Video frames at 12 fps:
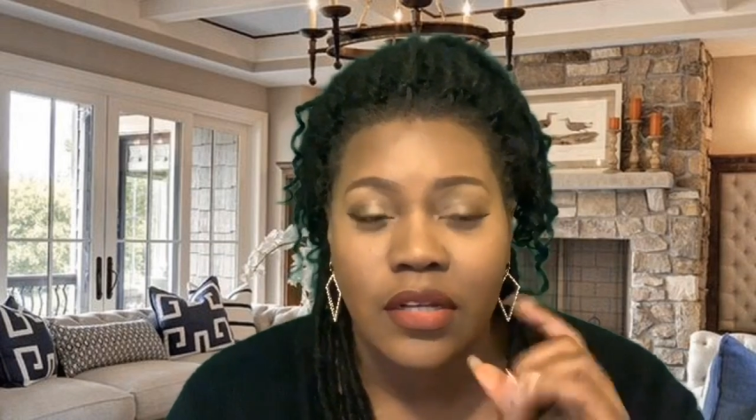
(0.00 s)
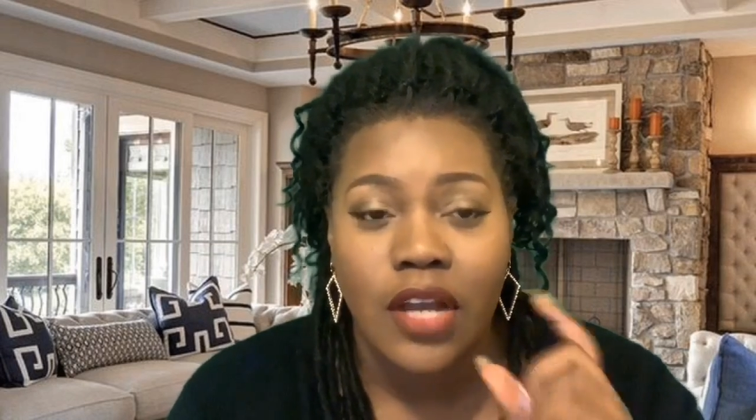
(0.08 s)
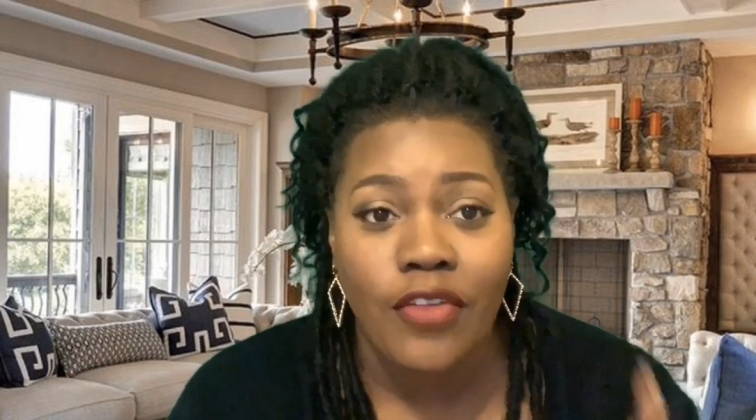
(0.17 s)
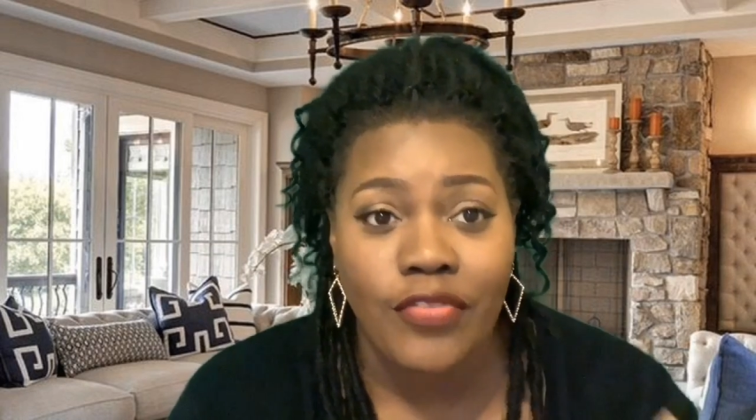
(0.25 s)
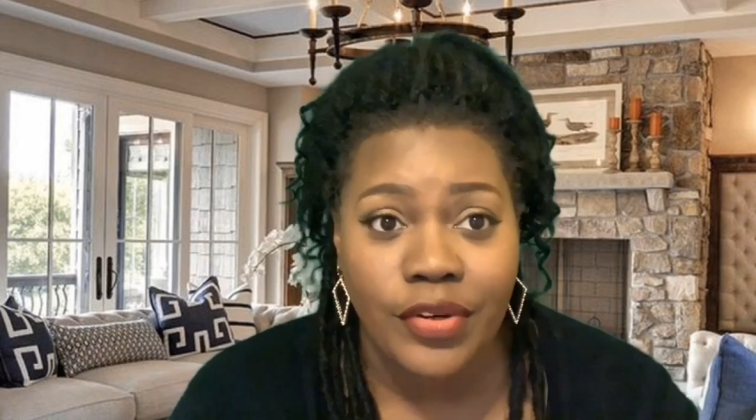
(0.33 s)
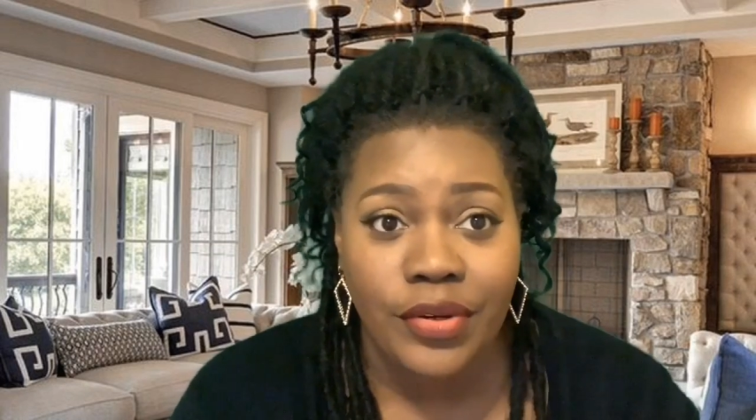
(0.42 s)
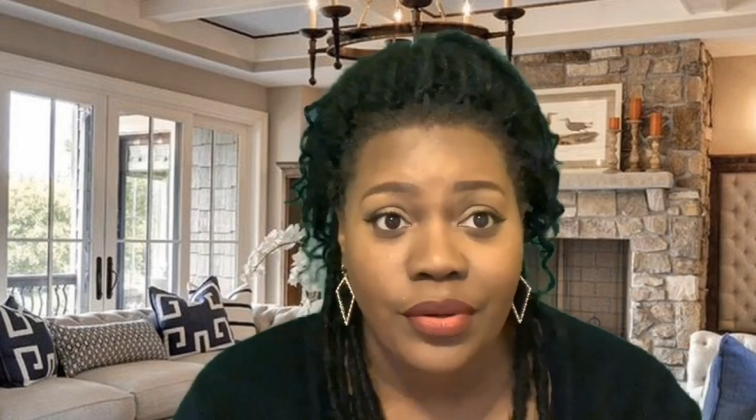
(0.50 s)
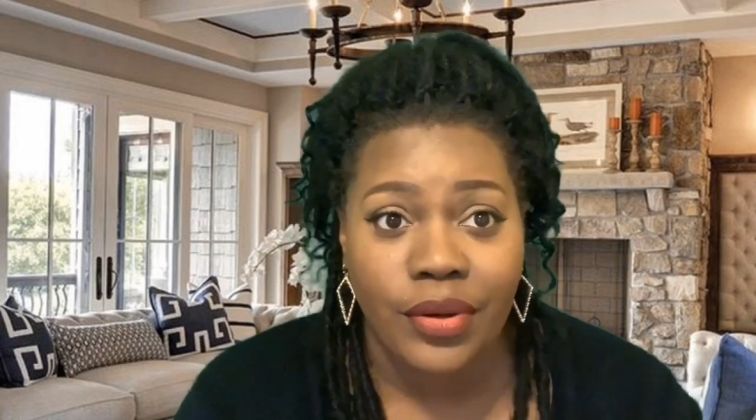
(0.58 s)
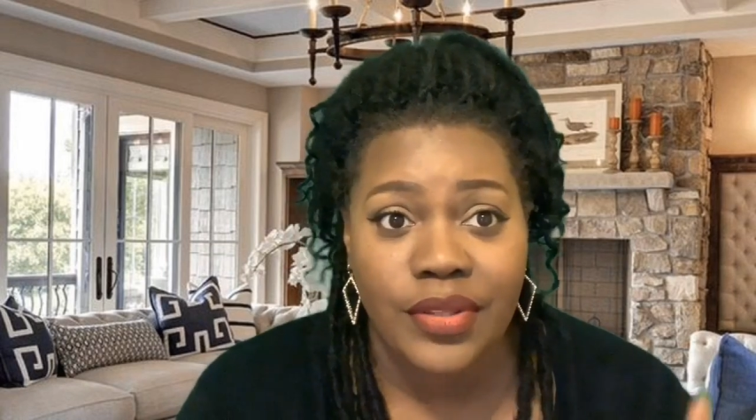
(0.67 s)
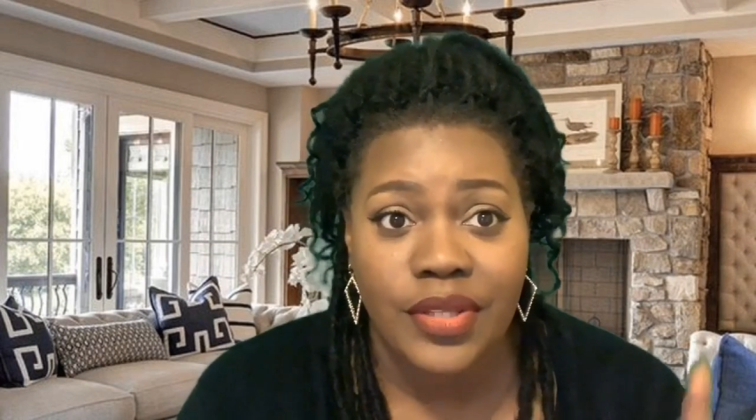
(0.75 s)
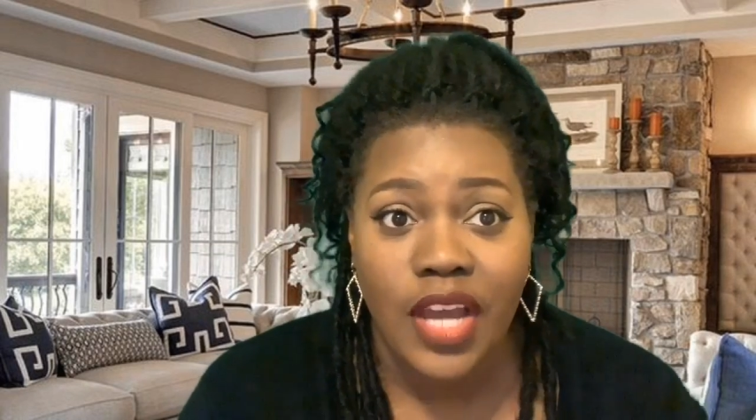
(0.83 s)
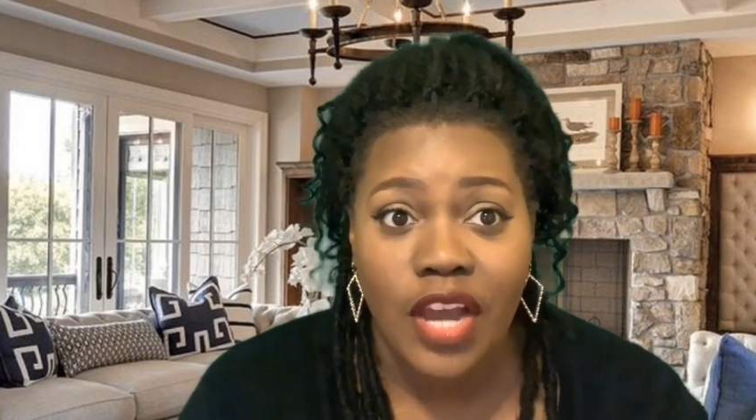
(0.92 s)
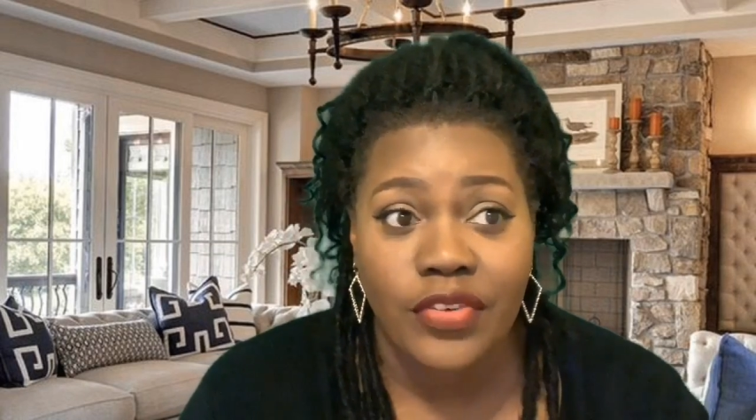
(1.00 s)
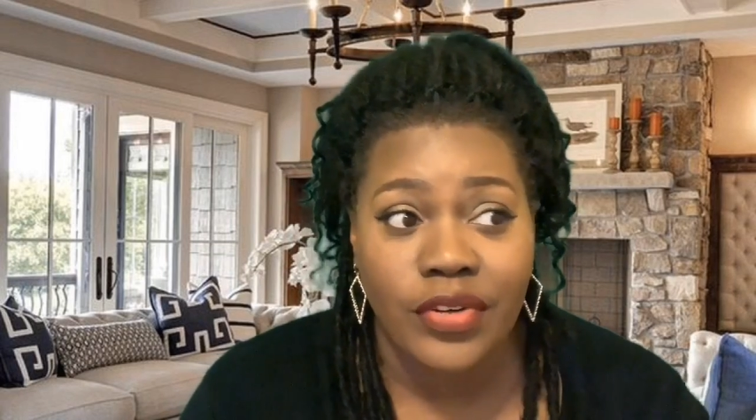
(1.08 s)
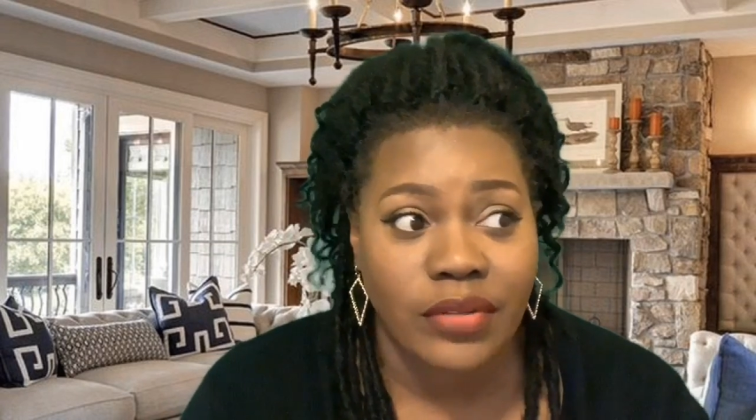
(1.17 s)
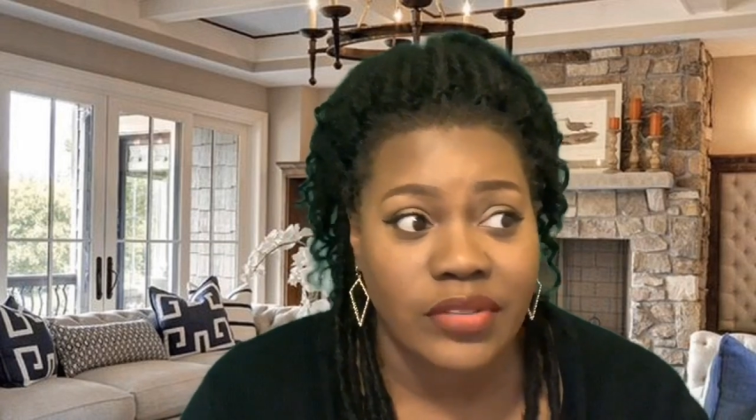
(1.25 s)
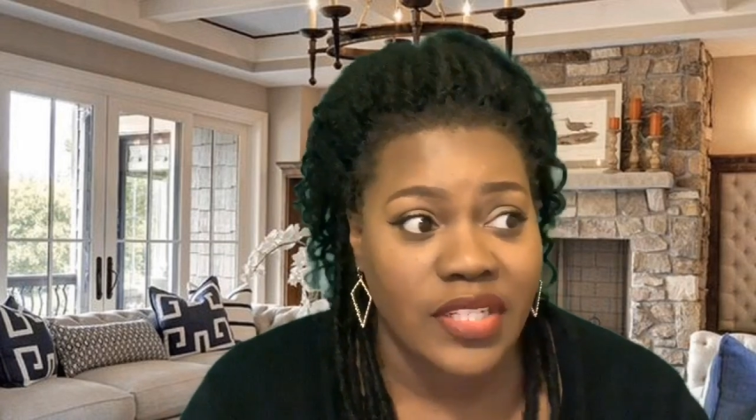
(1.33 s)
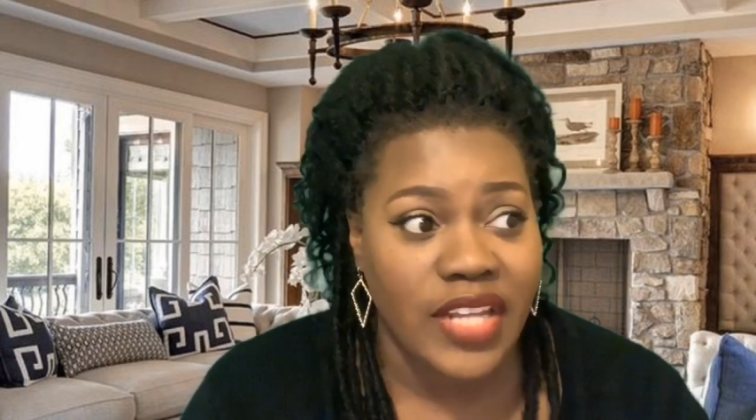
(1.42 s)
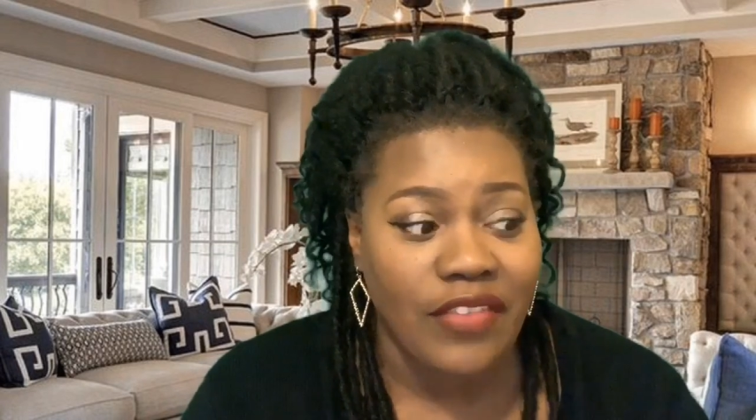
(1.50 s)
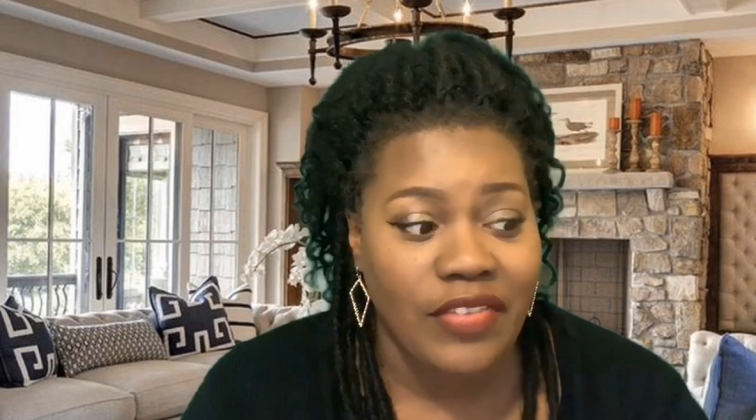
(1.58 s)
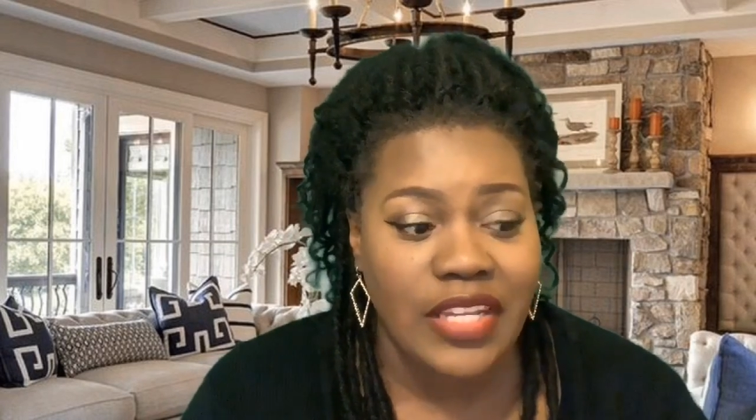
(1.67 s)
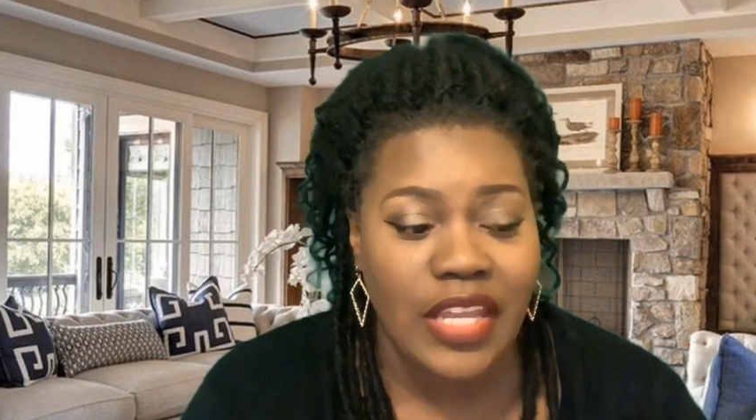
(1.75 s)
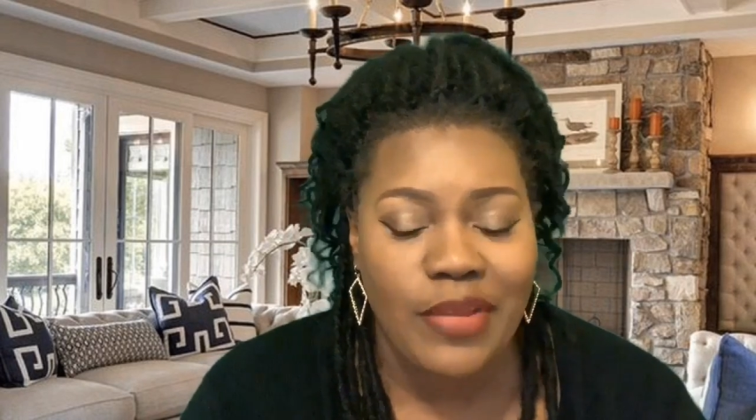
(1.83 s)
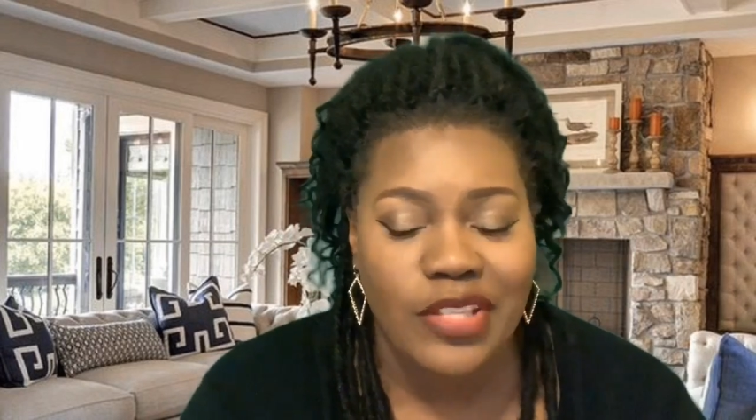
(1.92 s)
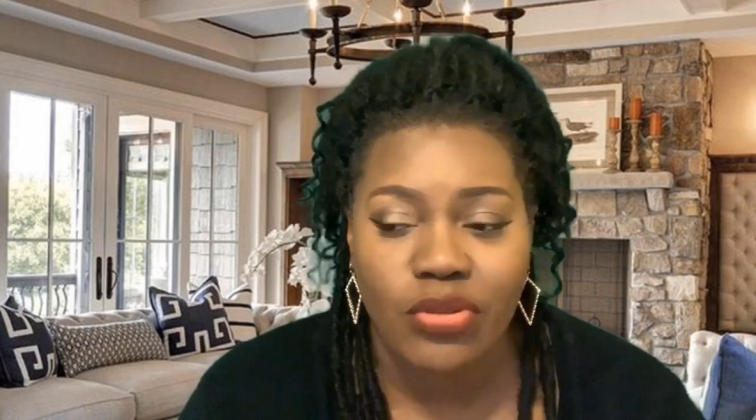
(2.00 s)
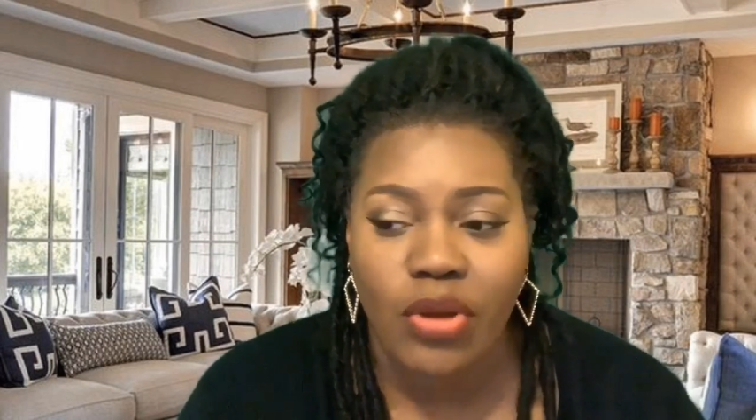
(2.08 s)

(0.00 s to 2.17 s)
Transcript: CoverGirl and the CoverGirl didn't have a limit.